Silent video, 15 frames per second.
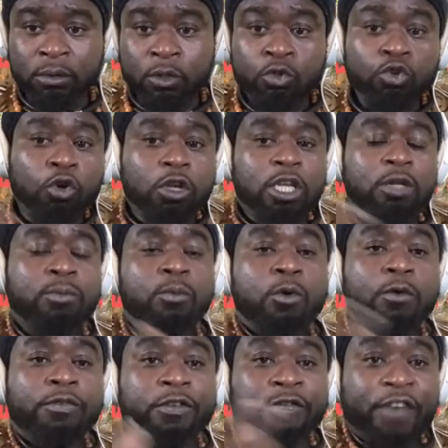So it
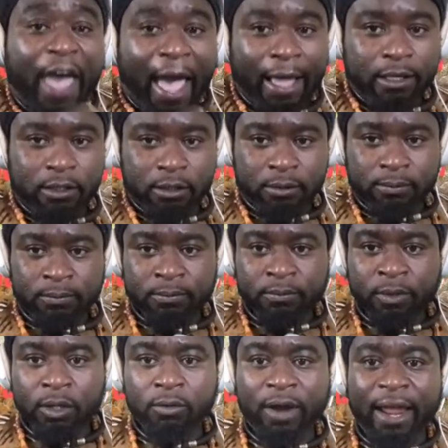moves fast,
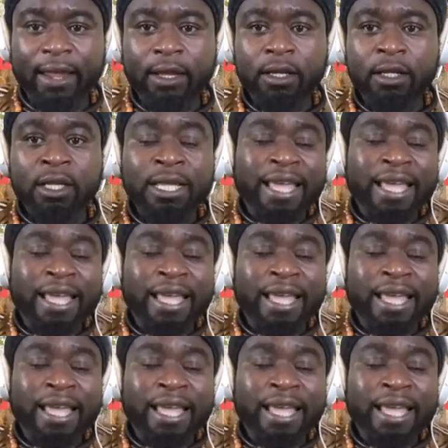right?